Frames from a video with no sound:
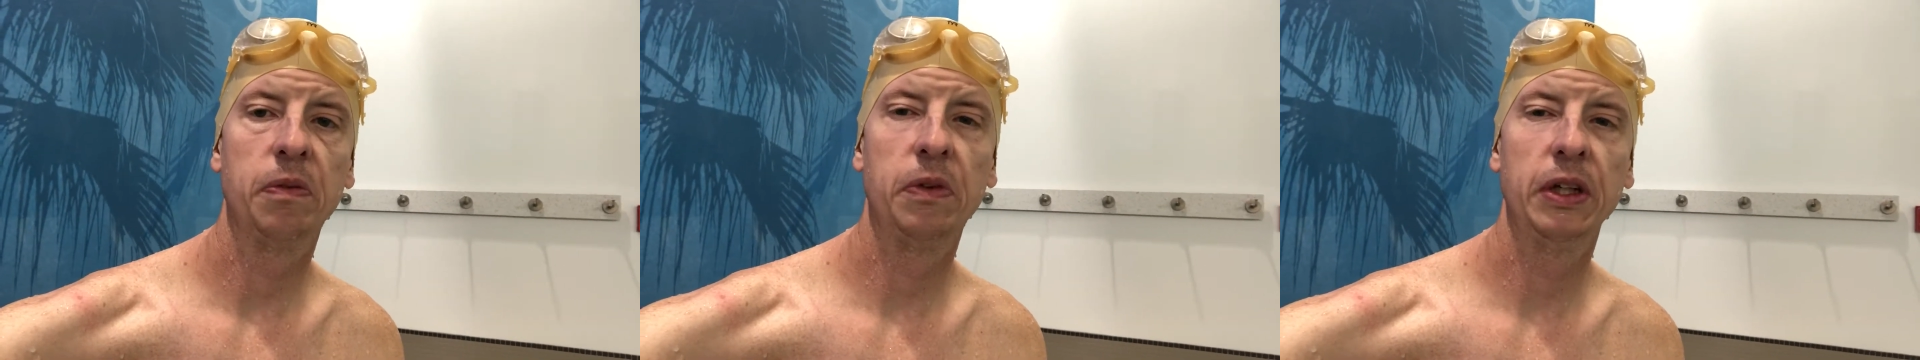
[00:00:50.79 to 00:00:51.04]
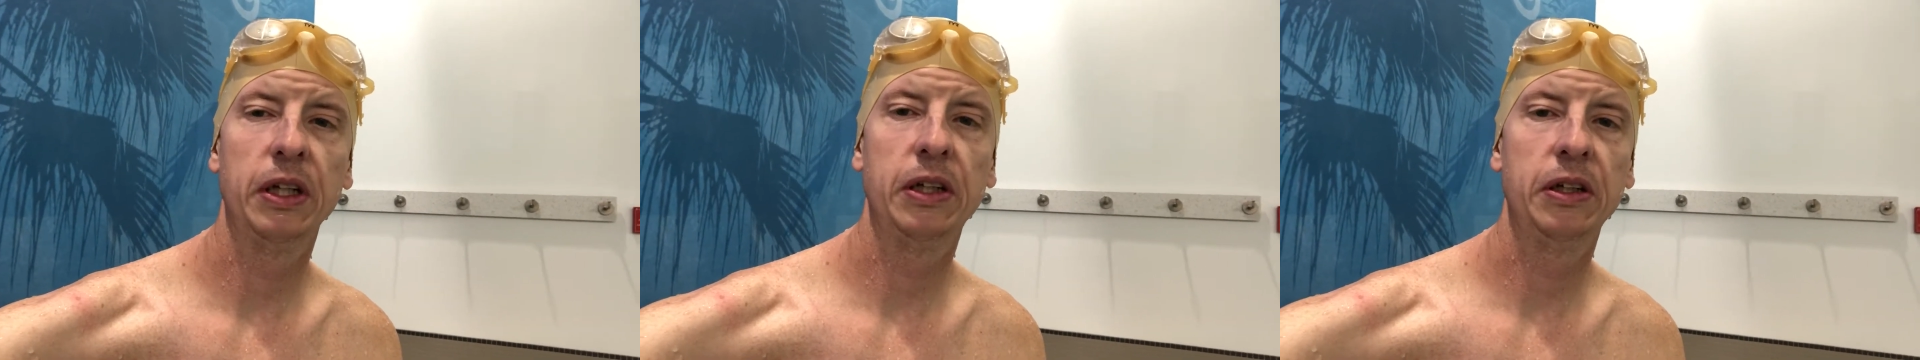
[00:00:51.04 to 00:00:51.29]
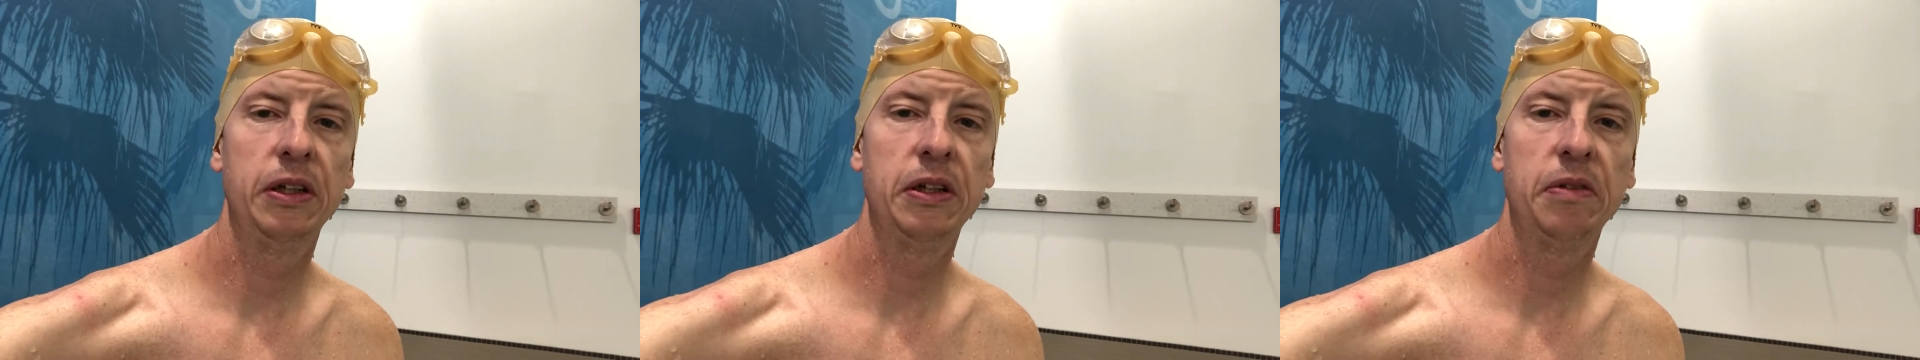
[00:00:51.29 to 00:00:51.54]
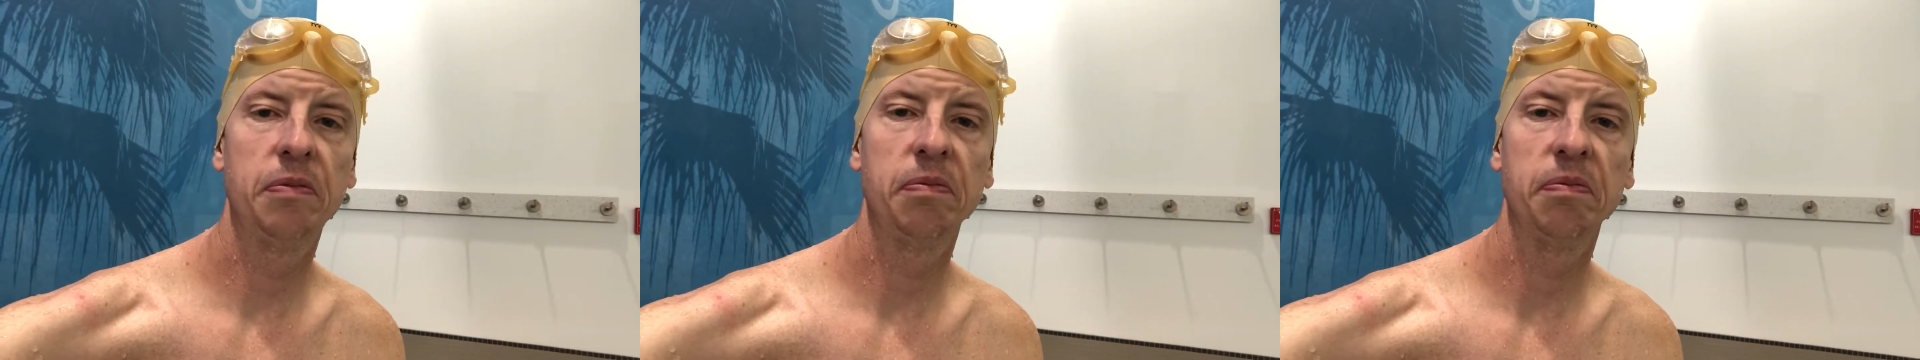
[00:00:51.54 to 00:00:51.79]
really
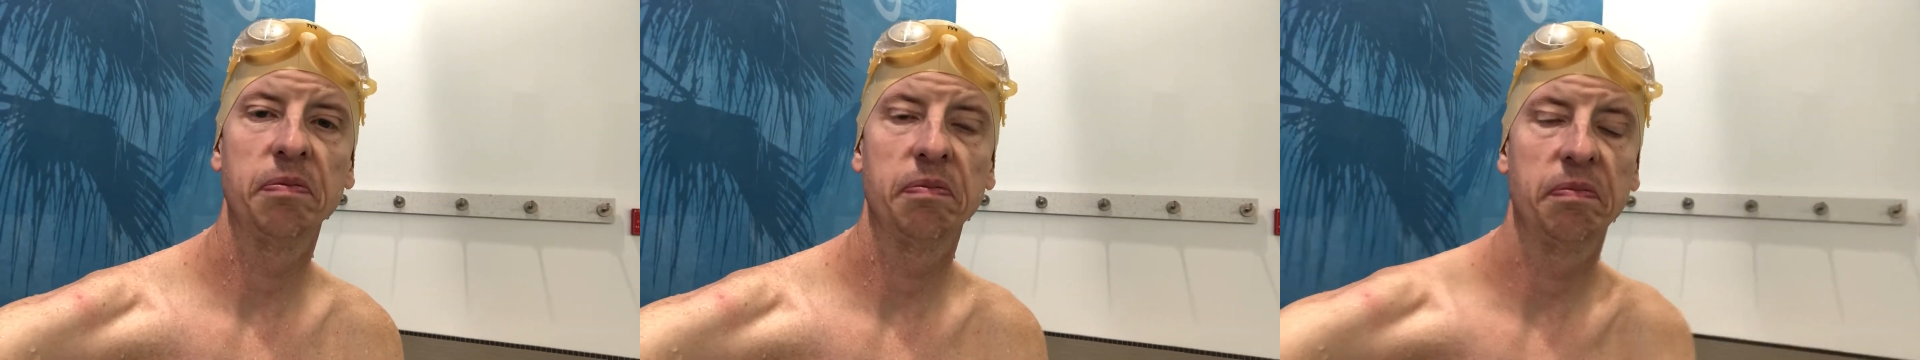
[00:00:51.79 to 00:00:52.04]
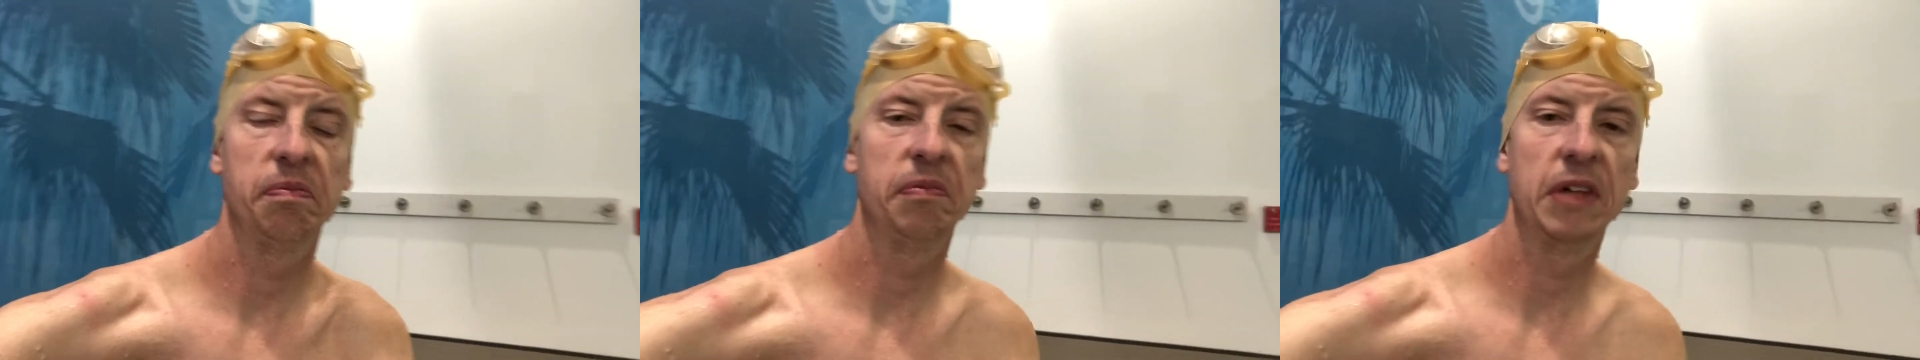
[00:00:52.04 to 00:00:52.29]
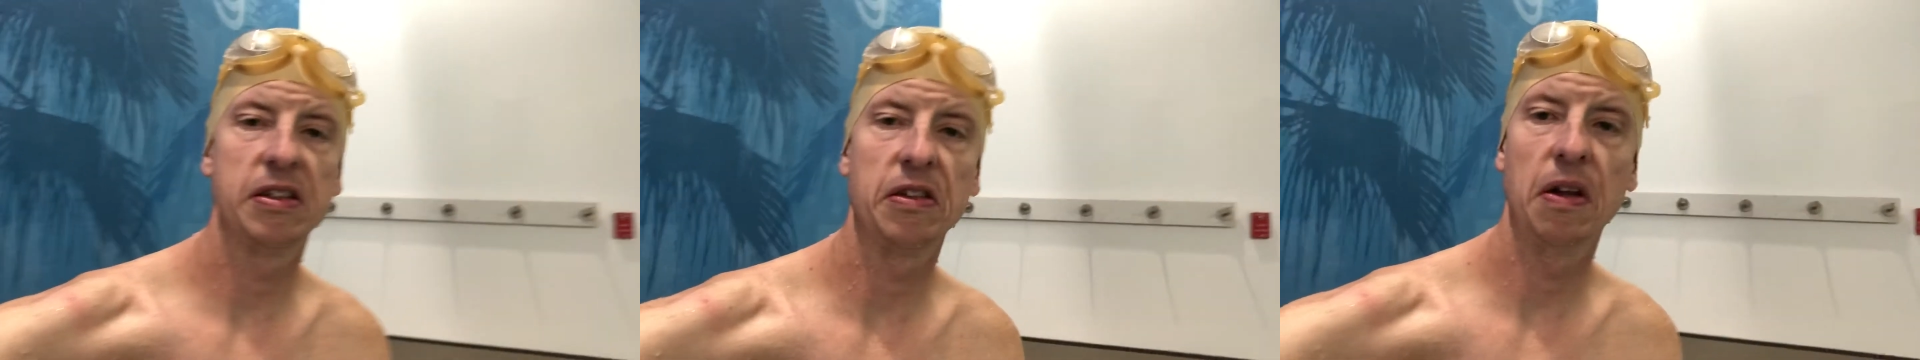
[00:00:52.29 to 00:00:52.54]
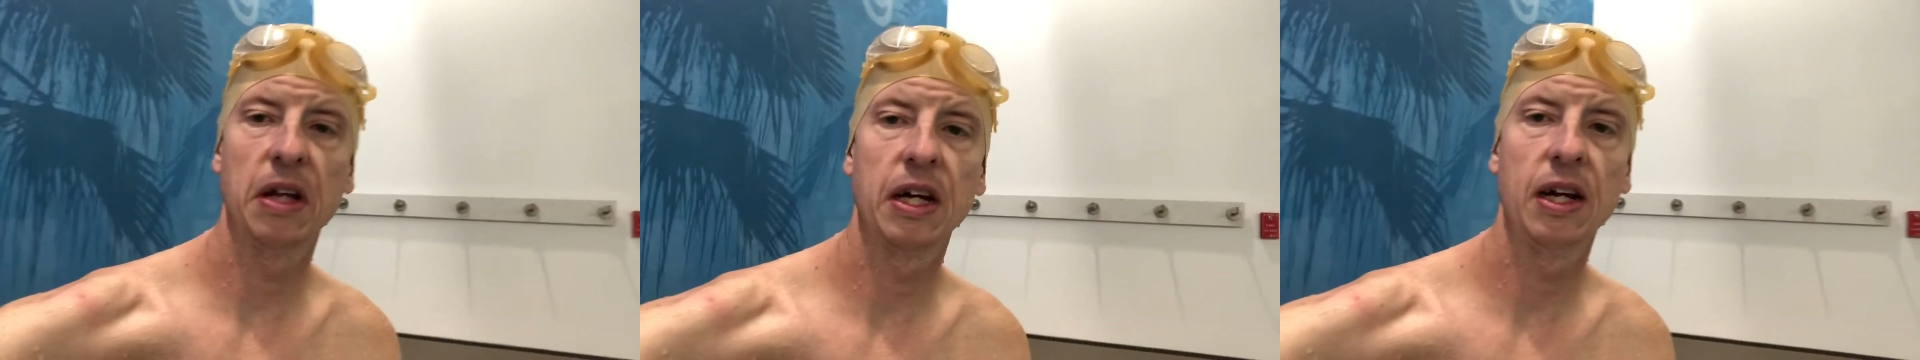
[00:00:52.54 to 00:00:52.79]
good. That's
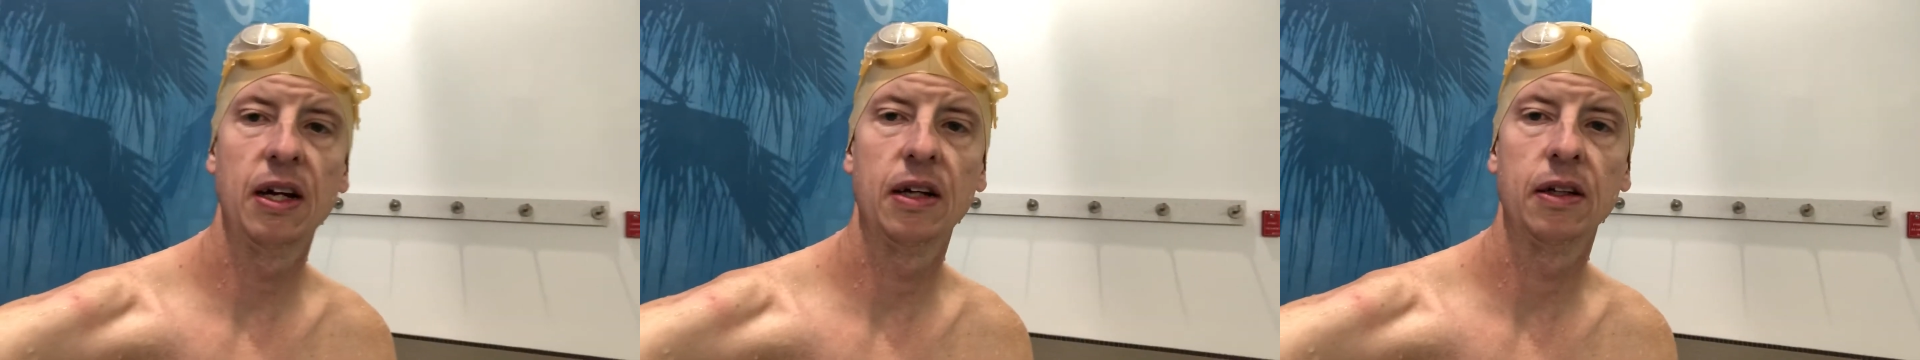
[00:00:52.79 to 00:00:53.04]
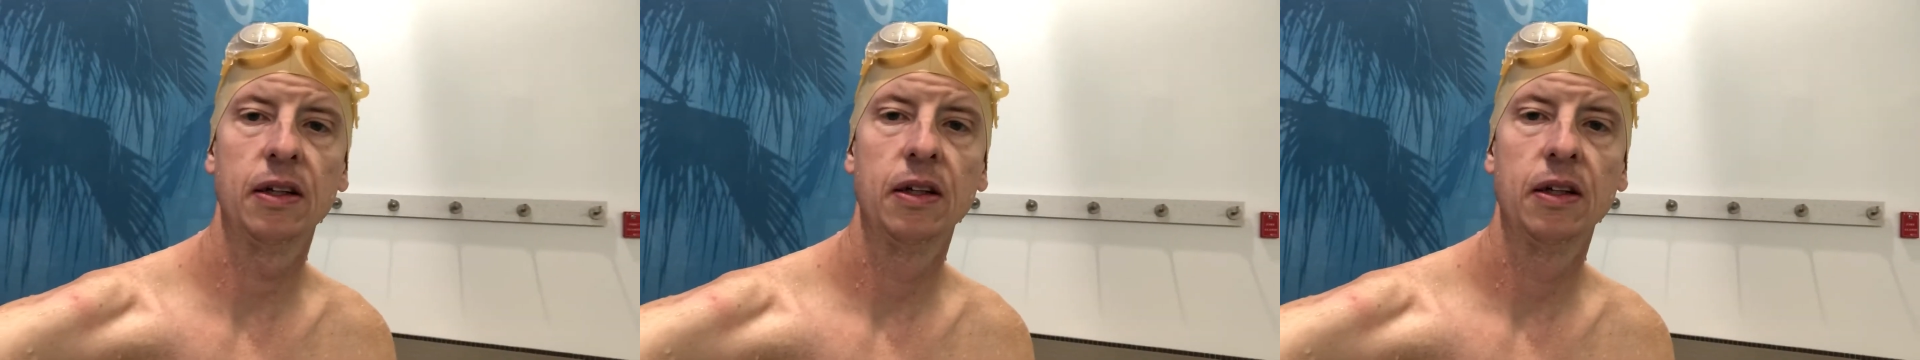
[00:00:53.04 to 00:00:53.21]
all I got.